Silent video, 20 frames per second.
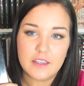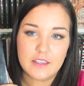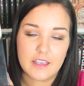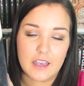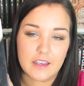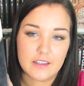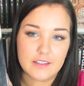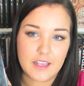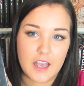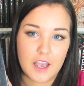
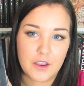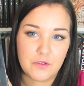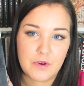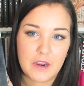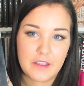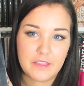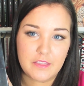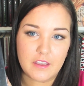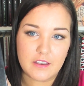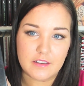yes, I
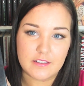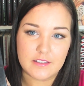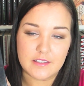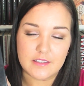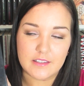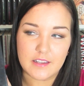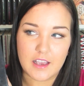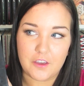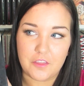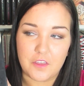read
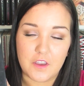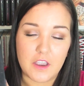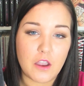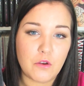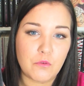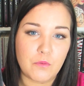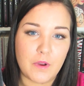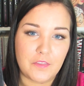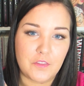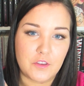this, I think
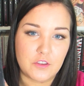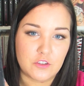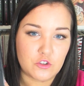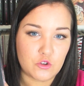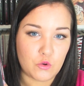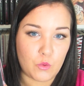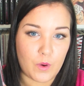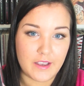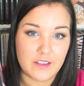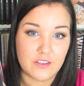I read this
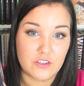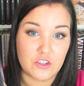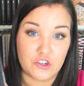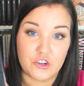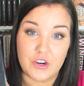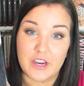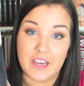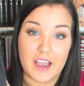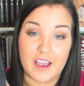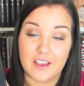twice
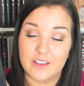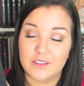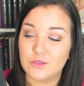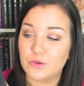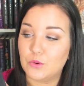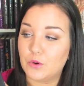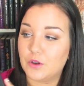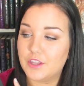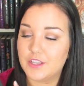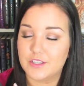during high
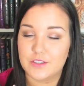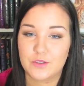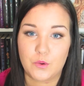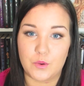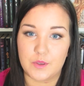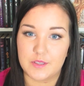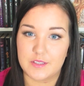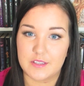school, this whole